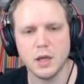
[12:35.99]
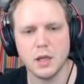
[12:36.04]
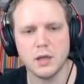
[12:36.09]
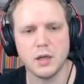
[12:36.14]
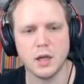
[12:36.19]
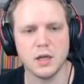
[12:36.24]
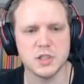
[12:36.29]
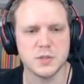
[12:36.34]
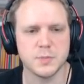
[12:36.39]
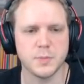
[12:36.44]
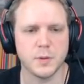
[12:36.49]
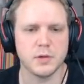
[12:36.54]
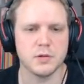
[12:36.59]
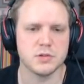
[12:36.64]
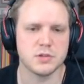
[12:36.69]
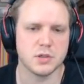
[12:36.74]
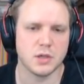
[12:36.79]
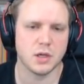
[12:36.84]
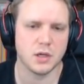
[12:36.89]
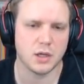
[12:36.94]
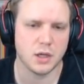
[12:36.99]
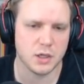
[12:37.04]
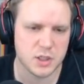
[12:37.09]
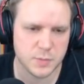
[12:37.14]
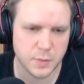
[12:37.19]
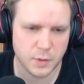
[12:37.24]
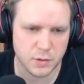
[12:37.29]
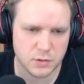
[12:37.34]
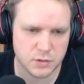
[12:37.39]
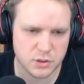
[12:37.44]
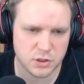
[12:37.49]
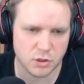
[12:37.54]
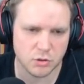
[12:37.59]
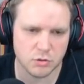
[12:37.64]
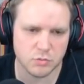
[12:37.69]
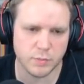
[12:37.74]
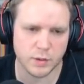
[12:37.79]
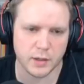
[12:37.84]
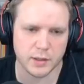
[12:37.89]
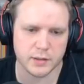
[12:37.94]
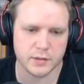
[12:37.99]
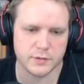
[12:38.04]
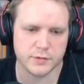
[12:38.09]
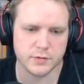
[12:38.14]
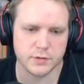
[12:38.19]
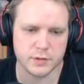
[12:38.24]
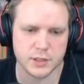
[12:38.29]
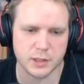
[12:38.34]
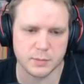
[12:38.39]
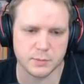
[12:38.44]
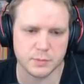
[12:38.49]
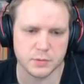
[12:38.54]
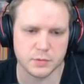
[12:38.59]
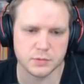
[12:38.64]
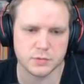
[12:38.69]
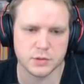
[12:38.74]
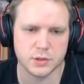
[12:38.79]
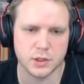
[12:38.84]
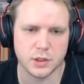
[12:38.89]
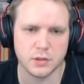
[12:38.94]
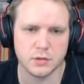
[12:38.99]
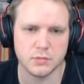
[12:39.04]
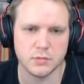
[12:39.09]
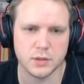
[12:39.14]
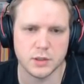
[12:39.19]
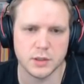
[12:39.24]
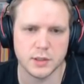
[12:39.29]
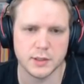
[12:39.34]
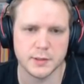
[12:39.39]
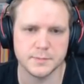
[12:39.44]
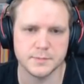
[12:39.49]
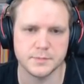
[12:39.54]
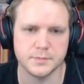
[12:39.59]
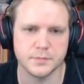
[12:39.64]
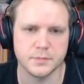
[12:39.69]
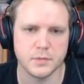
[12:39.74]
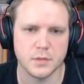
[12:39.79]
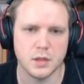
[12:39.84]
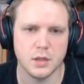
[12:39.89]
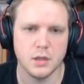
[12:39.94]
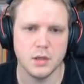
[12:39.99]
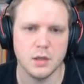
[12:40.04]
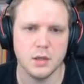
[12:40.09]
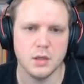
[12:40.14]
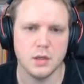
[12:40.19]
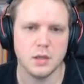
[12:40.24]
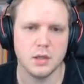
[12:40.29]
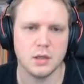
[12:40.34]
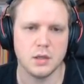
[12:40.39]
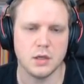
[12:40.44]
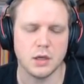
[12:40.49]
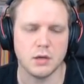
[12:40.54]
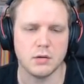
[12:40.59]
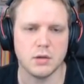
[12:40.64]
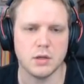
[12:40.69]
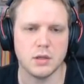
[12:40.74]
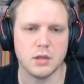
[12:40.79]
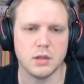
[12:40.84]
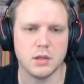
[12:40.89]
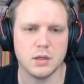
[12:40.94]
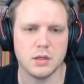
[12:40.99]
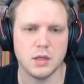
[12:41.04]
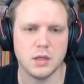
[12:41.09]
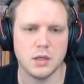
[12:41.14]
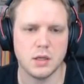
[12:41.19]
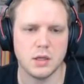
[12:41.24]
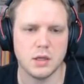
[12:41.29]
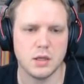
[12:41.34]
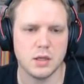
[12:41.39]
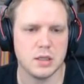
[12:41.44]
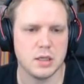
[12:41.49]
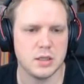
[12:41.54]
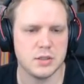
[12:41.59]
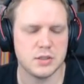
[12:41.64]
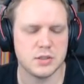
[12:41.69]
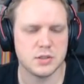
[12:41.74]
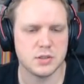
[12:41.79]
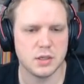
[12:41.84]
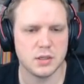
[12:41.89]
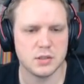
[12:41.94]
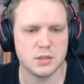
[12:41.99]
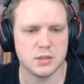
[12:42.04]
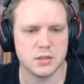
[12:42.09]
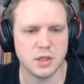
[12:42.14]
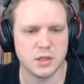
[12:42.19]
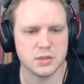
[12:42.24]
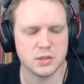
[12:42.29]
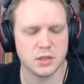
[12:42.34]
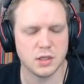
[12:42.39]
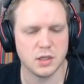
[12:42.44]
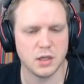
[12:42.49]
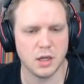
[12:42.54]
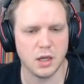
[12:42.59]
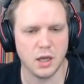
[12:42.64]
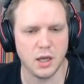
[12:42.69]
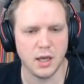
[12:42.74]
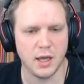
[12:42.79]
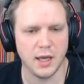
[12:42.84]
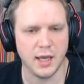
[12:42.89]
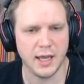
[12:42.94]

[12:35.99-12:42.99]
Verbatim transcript: And I suppose I, I suppose Soulbind, for example. So um, you know, is it does a